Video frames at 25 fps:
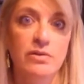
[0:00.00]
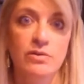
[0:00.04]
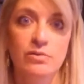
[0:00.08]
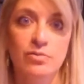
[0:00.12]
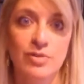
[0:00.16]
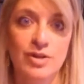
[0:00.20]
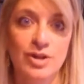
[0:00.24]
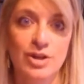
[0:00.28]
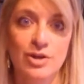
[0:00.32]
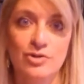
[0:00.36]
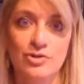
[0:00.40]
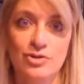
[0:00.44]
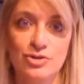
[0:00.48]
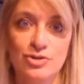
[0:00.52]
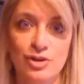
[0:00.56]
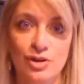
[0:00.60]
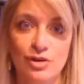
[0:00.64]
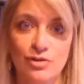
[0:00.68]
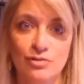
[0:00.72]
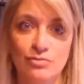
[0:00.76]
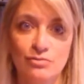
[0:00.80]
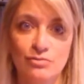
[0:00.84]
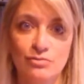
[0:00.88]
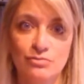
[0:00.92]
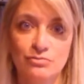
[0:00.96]
3 years
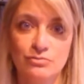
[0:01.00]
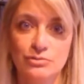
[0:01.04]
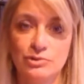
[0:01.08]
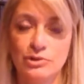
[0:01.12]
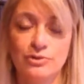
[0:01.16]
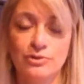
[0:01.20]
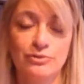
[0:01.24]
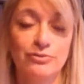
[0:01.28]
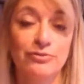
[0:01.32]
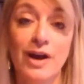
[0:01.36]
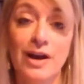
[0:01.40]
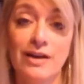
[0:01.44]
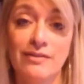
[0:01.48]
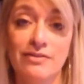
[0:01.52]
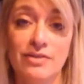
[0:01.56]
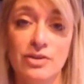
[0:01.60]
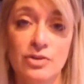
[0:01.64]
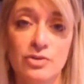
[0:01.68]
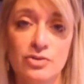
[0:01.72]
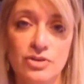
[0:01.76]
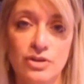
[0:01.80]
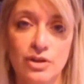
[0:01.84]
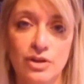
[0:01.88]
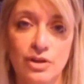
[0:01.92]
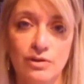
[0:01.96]
ago or 5
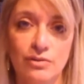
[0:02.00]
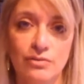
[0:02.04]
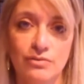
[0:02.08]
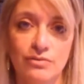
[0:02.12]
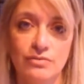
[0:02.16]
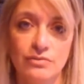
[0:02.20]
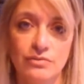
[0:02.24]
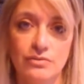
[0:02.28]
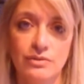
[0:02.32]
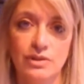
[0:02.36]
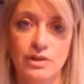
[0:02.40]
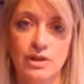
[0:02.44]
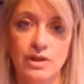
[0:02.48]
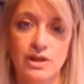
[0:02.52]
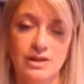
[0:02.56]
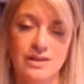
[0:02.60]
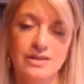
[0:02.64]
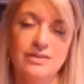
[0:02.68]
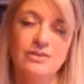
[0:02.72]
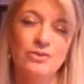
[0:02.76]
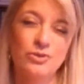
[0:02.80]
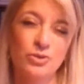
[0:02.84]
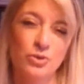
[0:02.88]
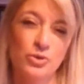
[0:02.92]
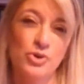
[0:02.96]
years ago?
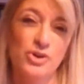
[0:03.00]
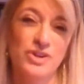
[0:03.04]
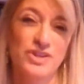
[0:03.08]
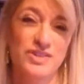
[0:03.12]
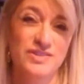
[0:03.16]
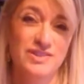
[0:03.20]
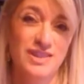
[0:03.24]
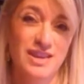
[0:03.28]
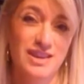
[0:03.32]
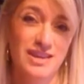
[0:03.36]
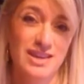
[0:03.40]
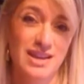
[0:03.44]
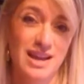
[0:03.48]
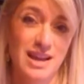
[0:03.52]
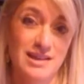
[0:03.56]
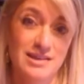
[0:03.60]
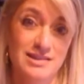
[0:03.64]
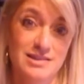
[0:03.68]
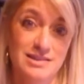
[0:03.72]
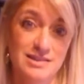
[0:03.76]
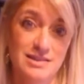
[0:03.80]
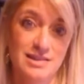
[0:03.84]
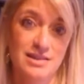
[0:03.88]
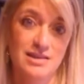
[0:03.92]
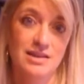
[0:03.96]
They're going to say
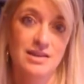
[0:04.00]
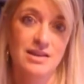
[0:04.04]
yes.